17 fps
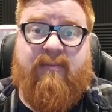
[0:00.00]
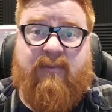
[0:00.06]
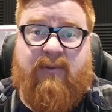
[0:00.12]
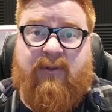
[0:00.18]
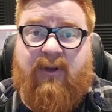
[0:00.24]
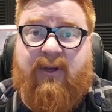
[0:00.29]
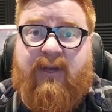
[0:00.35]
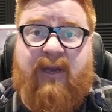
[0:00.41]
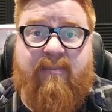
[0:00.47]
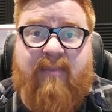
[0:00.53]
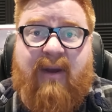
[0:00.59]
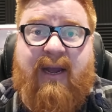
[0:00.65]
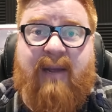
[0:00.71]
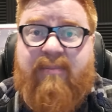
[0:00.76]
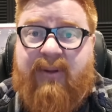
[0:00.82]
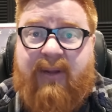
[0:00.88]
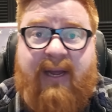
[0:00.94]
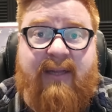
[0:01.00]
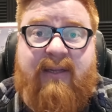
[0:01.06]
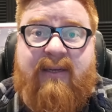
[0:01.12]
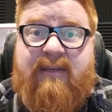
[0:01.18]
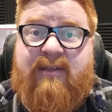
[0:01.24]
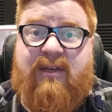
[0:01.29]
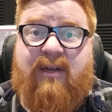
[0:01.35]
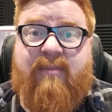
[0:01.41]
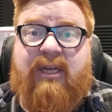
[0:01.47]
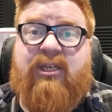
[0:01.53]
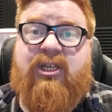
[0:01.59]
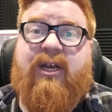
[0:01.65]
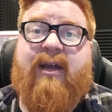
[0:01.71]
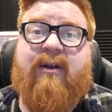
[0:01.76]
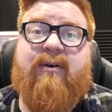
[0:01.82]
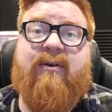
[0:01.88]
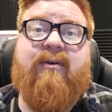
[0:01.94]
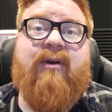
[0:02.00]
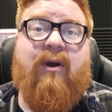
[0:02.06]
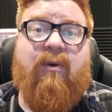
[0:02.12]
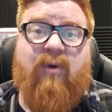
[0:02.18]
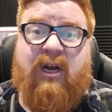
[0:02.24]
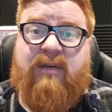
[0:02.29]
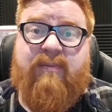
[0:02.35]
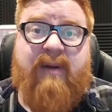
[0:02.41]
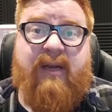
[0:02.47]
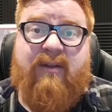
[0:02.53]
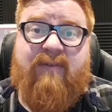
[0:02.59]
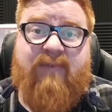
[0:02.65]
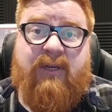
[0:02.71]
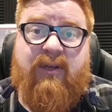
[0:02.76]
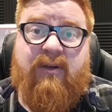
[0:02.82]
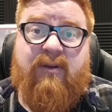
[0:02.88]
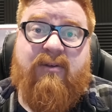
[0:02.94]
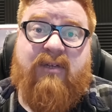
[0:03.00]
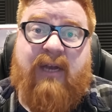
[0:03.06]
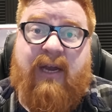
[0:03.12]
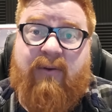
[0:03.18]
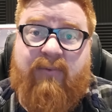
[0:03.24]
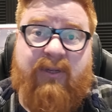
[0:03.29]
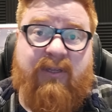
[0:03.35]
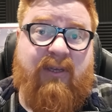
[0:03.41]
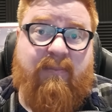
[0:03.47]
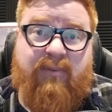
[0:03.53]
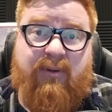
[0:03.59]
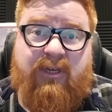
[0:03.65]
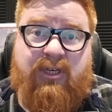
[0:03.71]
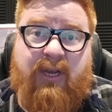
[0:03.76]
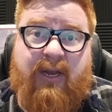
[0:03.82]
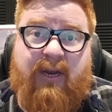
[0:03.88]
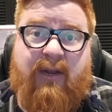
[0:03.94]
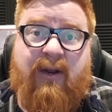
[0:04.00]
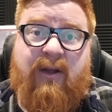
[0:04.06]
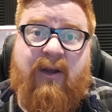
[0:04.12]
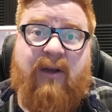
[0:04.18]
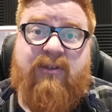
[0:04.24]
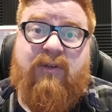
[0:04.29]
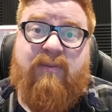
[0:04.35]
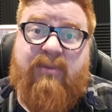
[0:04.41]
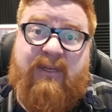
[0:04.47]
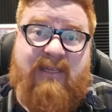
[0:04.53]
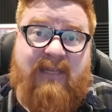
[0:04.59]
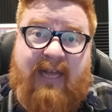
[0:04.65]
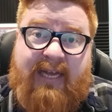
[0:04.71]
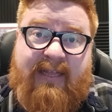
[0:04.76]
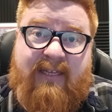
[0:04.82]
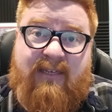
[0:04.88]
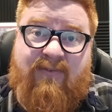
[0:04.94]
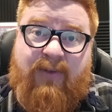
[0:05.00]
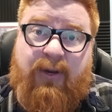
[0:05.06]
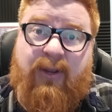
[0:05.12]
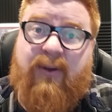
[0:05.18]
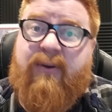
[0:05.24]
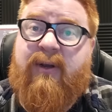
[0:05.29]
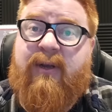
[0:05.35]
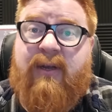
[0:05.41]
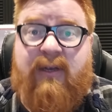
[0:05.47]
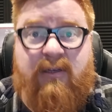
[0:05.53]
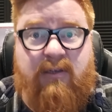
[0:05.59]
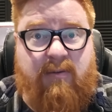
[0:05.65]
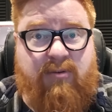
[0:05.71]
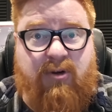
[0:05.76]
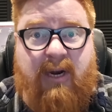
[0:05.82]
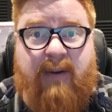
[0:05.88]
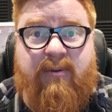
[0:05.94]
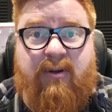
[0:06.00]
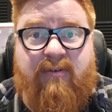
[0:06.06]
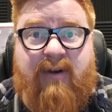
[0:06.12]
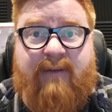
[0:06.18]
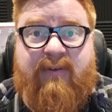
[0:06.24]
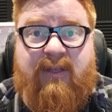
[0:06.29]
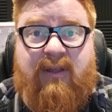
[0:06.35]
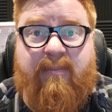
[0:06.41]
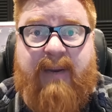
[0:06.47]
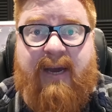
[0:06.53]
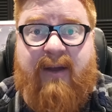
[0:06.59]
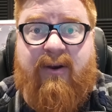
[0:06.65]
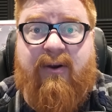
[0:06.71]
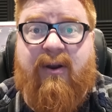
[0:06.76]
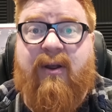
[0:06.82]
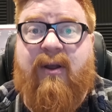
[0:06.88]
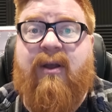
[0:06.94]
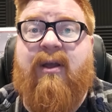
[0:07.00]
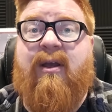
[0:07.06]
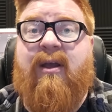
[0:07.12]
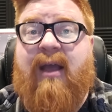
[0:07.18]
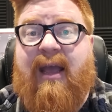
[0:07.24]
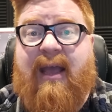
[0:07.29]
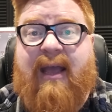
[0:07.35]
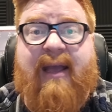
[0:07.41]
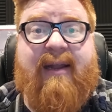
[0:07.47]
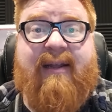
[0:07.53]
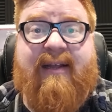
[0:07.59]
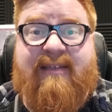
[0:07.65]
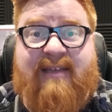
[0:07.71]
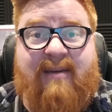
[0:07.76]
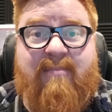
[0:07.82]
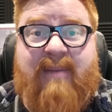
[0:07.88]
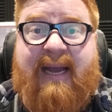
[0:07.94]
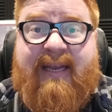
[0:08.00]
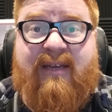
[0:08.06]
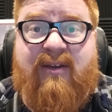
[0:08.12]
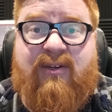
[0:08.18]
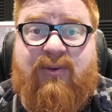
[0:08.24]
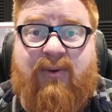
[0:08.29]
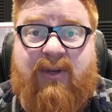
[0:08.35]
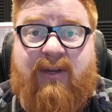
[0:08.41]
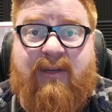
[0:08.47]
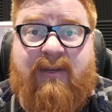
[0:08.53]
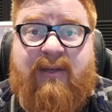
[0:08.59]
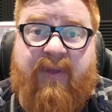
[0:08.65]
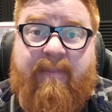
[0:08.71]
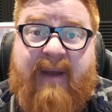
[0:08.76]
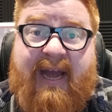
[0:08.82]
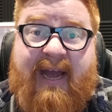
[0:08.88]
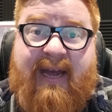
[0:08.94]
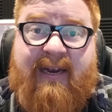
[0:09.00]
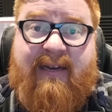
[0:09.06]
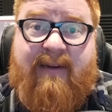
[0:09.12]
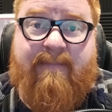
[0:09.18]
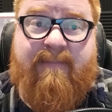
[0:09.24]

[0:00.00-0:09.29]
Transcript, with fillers: Look at my playlists on my channel, watch my other videos. I'd really appreciate it. Also, please like this video, subscribe to Unraveling the Pattern, and let's get back into it. The bad.